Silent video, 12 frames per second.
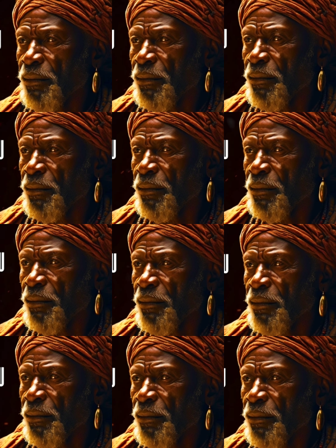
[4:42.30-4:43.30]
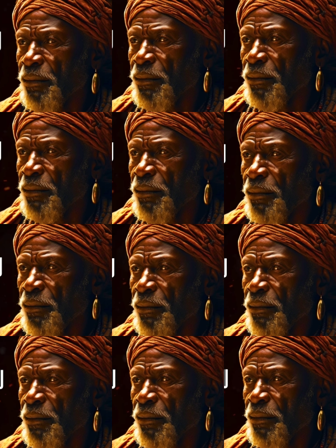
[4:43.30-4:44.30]

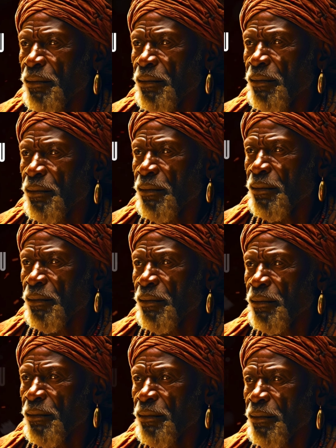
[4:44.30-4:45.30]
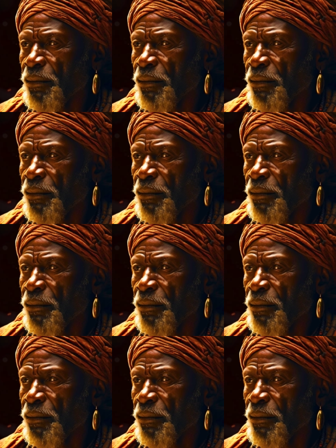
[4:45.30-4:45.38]
(no one is talking)